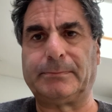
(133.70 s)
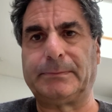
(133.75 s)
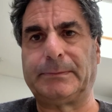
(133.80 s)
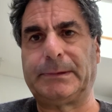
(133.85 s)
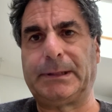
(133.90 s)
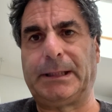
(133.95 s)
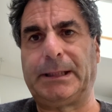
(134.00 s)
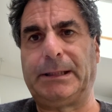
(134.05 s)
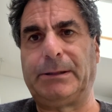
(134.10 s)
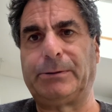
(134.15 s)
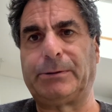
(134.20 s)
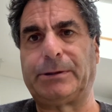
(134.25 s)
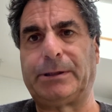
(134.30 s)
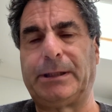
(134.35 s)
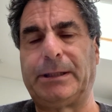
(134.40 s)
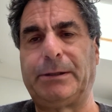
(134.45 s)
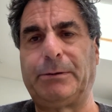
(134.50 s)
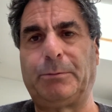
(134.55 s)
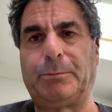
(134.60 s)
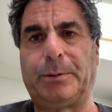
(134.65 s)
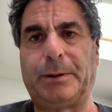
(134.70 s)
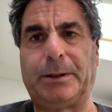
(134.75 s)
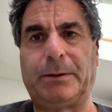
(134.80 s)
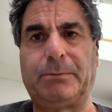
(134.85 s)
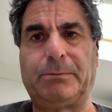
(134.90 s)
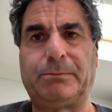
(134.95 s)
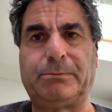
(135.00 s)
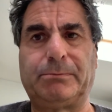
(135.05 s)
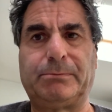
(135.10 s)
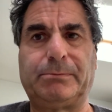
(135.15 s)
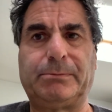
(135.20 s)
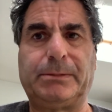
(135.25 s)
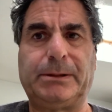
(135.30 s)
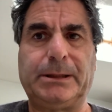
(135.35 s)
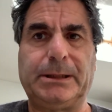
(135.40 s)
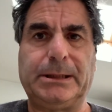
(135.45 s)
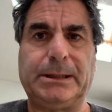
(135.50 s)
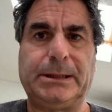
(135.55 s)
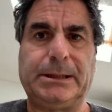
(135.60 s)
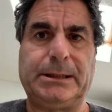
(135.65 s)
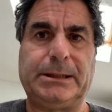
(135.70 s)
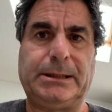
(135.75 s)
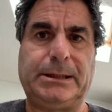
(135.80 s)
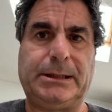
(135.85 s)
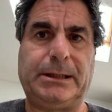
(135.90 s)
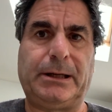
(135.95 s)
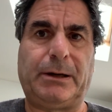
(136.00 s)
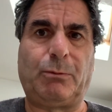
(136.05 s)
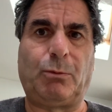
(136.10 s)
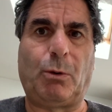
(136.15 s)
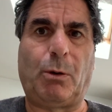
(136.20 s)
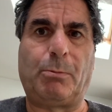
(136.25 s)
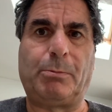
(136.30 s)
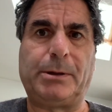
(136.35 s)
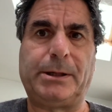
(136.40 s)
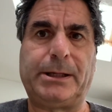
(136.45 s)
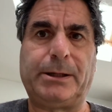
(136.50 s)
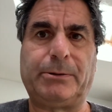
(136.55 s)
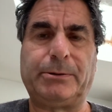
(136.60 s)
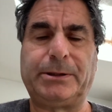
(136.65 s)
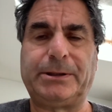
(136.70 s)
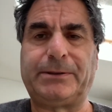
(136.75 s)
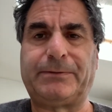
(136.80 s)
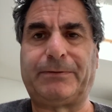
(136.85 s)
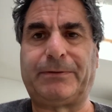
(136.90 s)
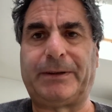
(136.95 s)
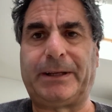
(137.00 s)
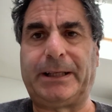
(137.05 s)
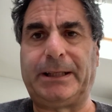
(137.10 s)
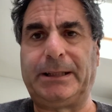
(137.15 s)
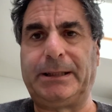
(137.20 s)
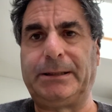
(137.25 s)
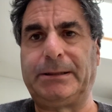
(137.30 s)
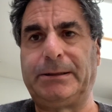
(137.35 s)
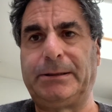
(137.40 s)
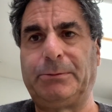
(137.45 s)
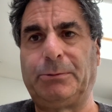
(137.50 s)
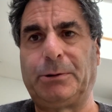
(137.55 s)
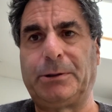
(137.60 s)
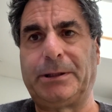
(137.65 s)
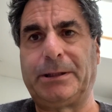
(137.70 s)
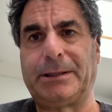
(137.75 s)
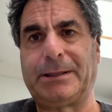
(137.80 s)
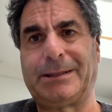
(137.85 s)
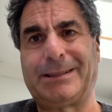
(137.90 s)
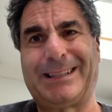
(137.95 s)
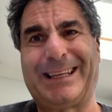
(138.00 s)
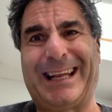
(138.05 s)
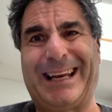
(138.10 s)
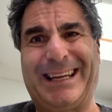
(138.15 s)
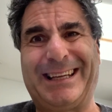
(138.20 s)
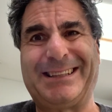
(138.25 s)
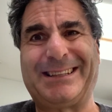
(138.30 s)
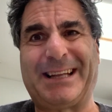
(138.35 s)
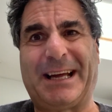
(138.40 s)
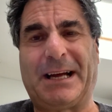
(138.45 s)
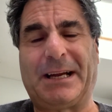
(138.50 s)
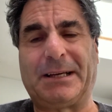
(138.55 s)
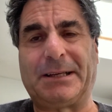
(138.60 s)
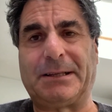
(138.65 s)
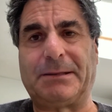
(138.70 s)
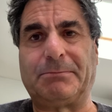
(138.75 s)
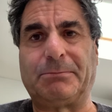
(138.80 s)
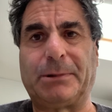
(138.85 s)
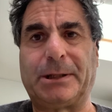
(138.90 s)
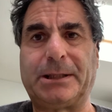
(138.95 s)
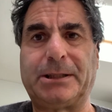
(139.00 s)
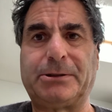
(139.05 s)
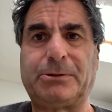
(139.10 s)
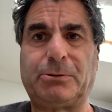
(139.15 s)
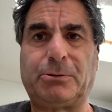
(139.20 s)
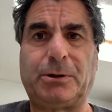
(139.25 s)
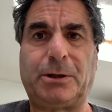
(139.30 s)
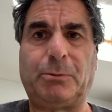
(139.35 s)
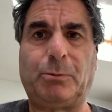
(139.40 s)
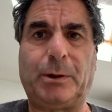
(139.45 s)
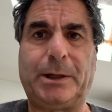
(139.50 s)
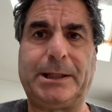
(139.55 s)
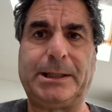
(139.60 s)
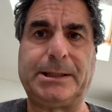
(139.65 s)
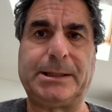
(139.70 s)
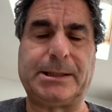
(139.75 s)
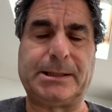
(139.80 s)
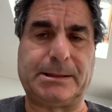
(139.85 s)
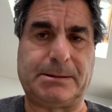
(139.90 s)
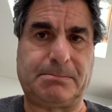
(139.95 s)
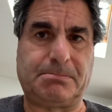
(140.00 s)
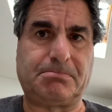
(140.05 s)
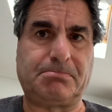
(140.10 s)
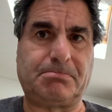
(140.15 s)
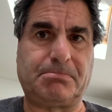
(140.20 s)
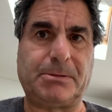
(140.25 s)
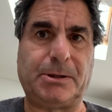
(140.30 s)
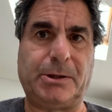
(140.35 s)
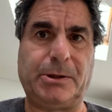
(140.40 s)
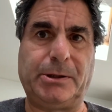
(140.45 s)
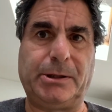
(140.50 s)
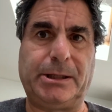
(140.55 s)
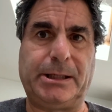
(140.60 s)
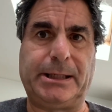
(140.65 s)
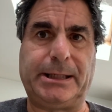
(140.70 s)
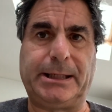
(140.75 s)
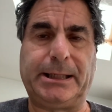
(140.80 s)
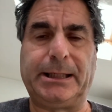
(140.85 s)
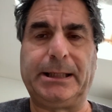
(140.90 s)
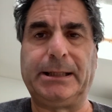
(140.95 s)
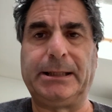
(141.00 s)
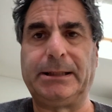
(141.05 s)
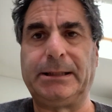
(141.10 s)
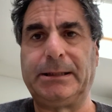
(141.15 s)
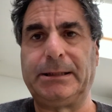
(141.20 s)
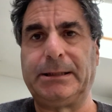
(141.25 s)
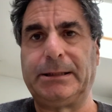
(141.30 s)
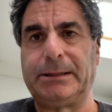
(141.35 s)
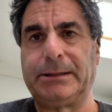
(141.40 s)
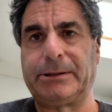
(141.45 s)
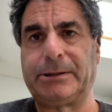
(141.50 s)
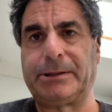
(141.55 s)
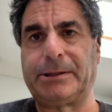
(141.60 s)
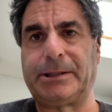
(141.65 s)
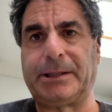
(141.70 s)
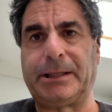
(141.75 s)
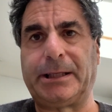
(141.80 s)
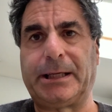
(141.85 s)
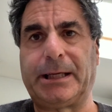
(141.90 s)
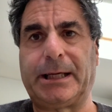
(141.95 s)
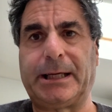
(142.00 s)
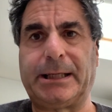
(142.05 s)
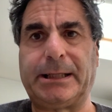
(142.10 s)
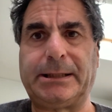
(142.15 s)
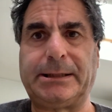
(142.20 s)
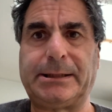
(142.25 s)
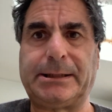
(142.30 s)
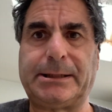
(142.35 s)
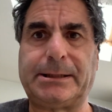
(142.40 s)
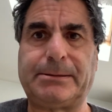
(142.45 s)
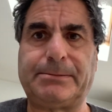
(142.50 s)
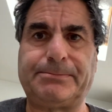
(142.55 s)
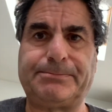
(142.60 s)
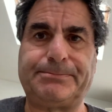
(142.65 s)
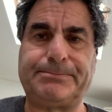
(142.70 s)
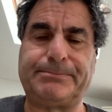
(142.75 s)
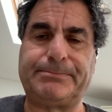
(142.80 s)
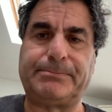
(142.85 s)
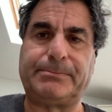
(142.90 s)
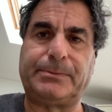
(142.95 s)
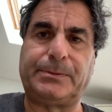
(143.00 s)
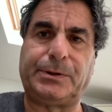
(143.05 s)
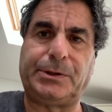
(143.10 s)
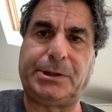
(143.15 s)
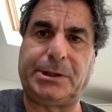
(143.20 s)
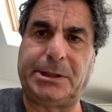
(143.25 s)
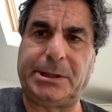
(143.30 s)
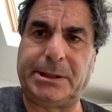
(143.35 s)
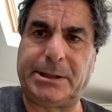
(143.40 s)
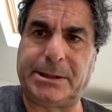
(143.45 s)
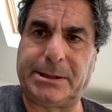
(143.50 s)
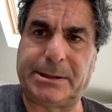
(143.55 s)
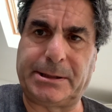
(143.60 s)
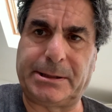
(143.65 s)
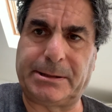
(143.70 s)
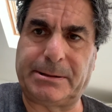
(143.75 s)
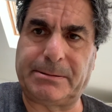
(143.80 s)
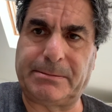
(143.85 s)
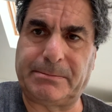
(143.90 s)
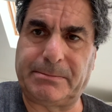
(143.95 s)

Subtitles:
he looks a little bit, wobbly on his feet. You want it to get it done, make sure he wins early, just in case. Cheers.